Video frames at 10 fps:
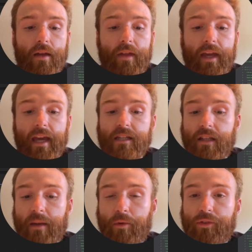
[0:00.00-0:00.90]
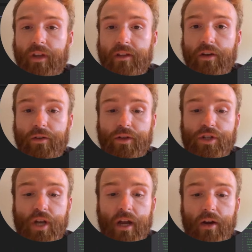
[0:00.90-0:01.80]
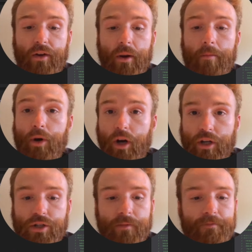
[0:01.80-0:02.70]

the case labels until the shared push.